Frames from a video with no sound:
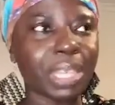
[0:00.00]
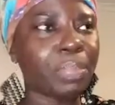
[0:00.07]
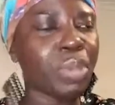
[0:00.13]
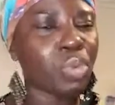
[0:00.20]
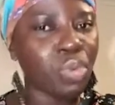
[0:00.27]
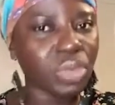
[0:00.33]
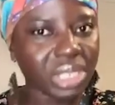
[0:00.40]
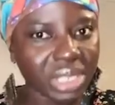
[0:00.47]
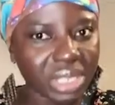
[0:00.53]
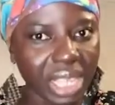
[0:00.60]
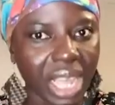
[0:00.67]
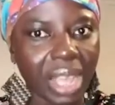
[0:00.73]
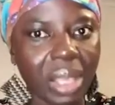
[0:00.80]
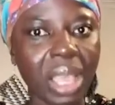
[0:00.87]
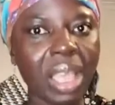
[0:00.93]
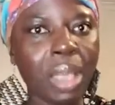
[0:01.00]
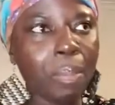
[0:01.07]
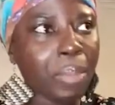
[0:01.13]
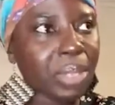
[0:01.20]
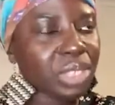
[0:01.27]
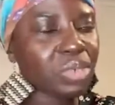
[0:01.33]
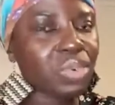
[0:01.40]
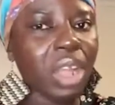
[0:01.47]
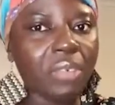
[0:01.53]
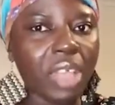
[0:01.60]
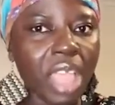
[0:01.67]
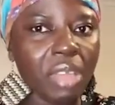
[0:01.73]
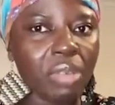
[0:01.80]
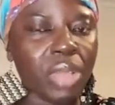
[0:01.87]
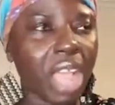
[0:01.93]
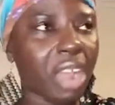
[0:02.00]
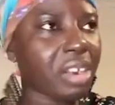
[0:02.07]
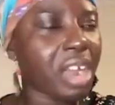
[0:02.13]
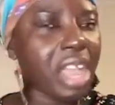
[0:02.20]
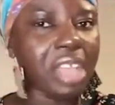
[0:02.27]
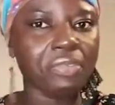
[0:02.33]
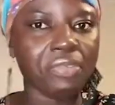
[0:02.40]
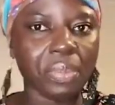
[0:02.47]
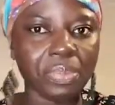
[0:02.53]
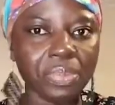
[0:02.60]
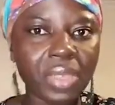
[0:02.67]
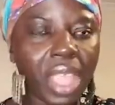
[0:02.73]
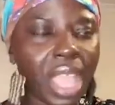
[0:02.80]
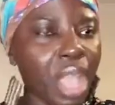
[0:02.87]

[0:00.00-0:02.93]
they could now, particular Accra FM,